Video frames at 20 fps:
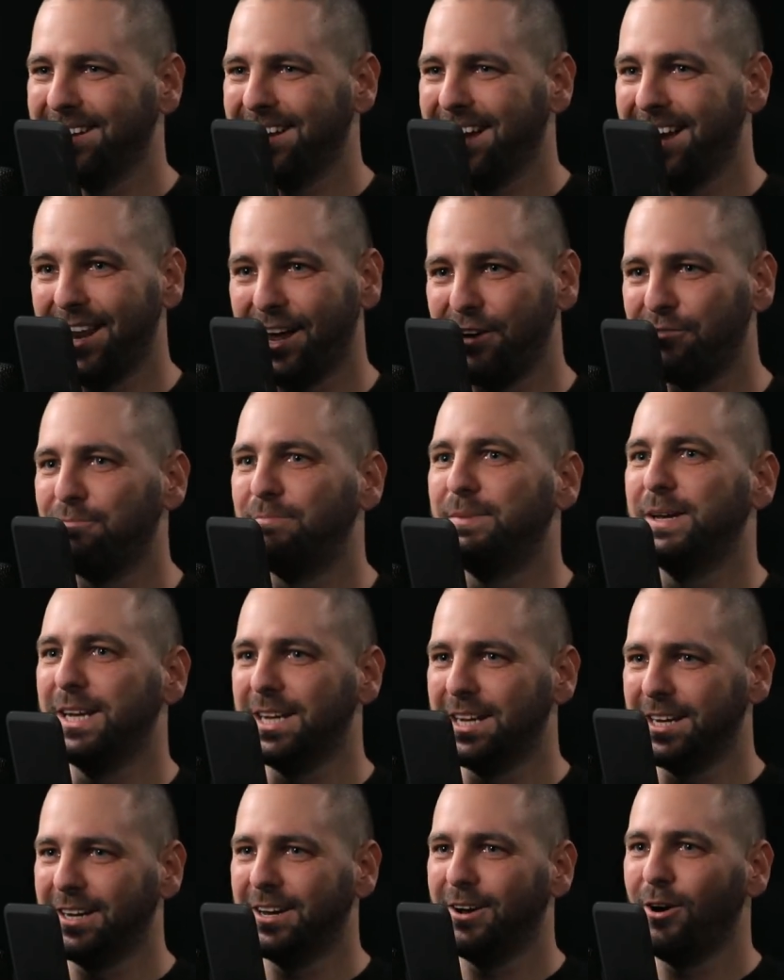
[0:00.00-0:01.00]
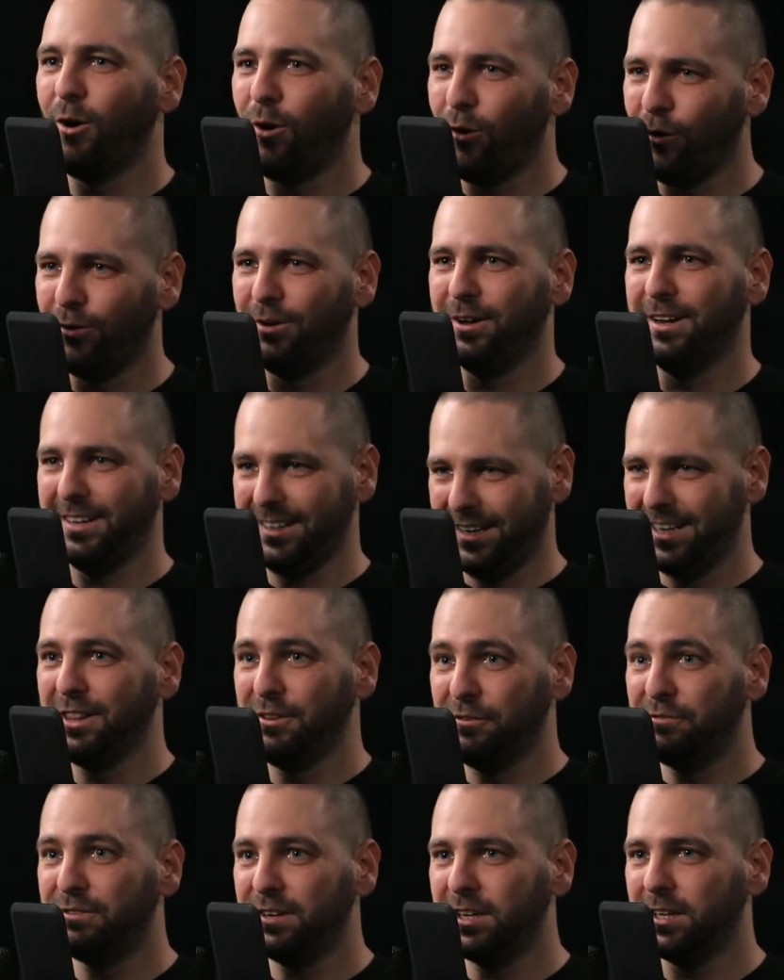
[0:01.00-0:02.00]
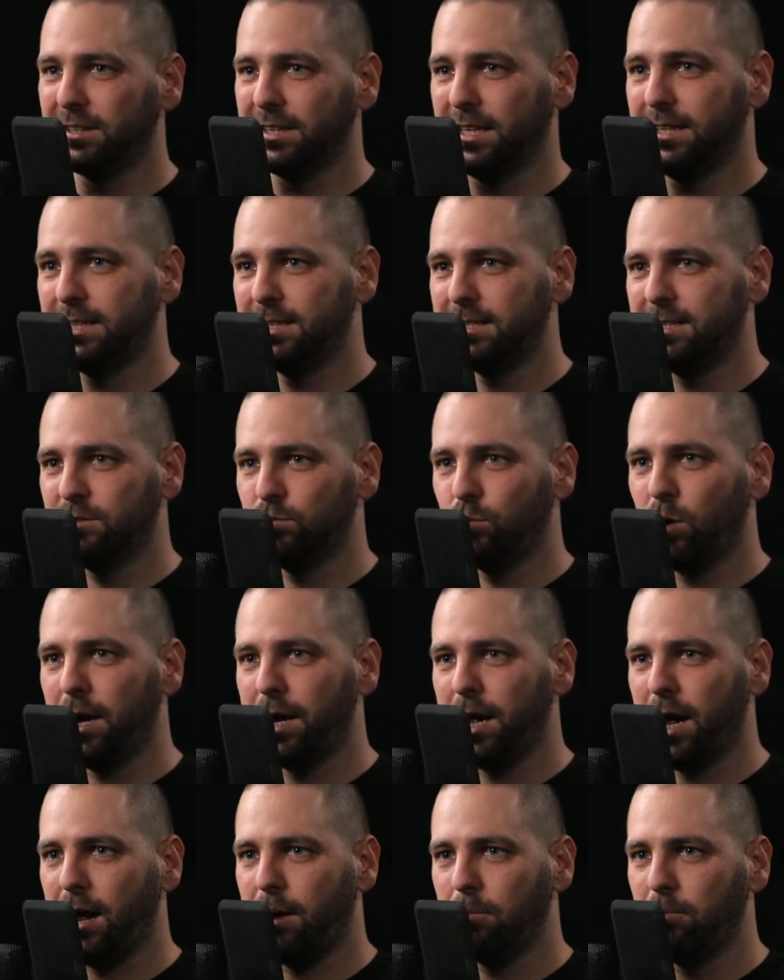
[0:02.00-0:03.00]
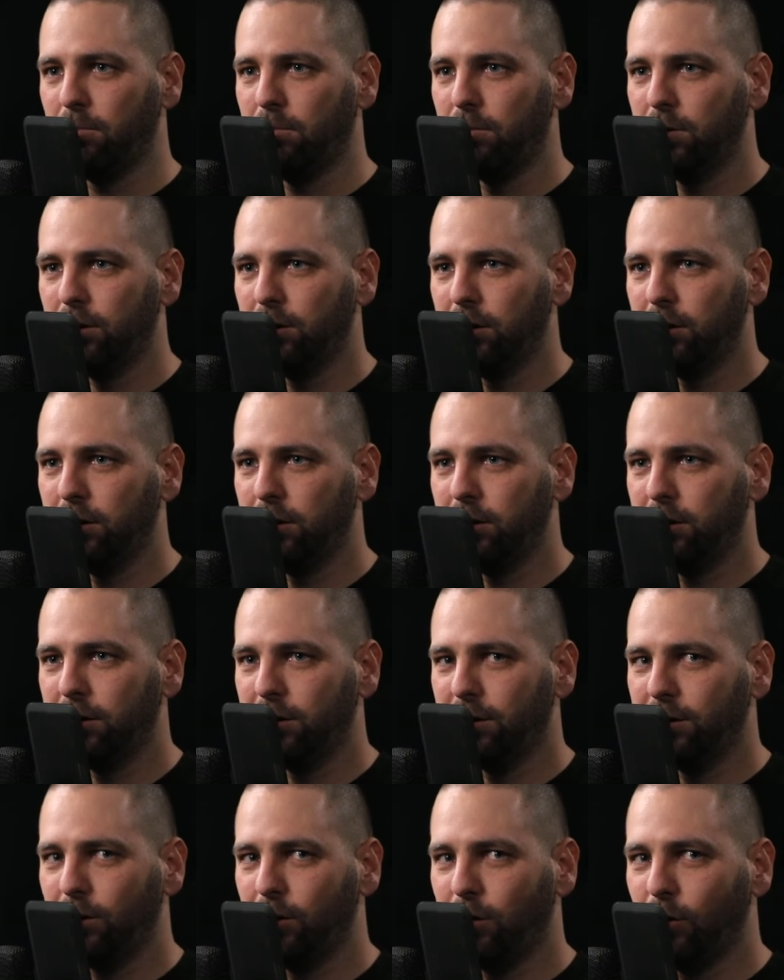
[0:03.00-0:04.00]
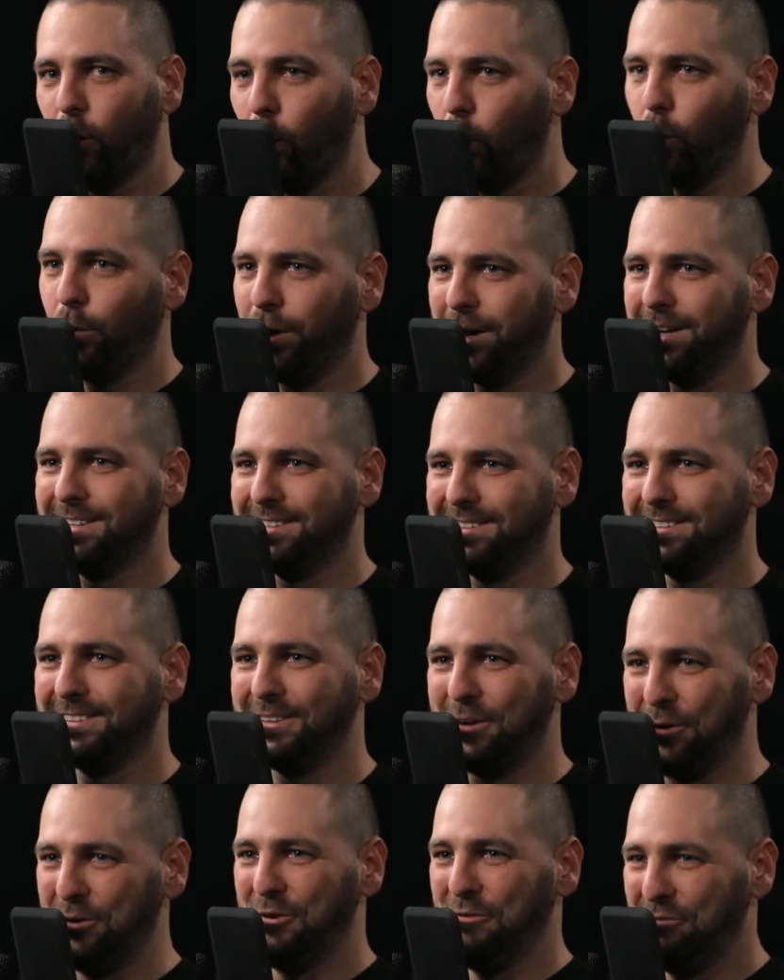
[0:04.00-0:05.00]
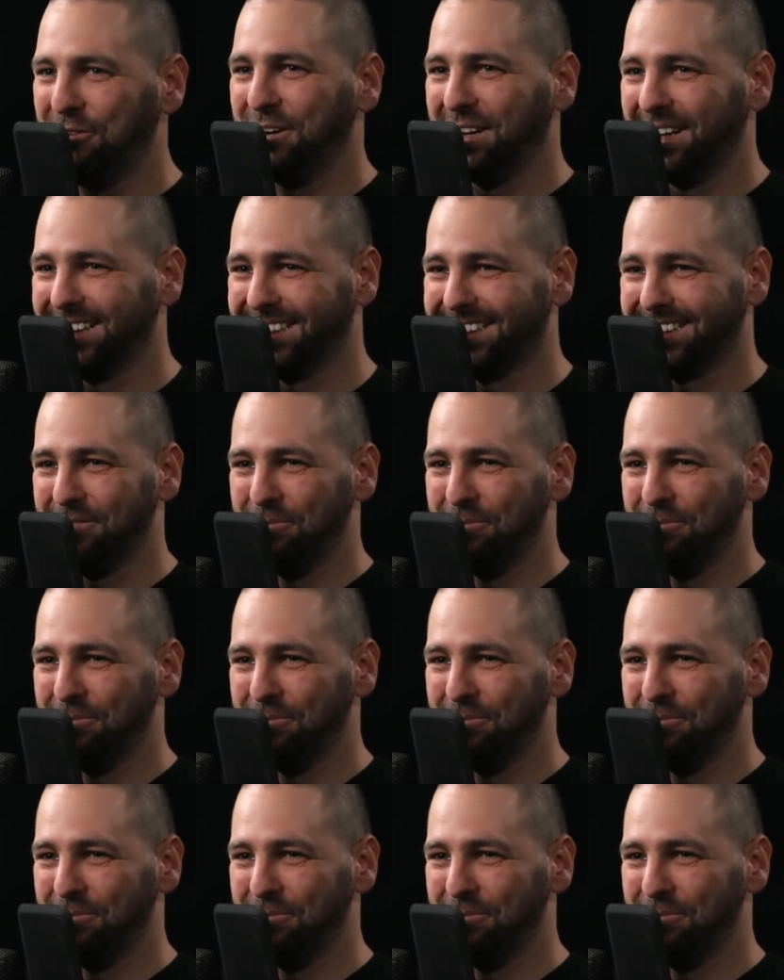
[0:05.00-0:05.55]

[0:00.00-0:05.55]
I love being on, in the field, and this is why I'm always on the field,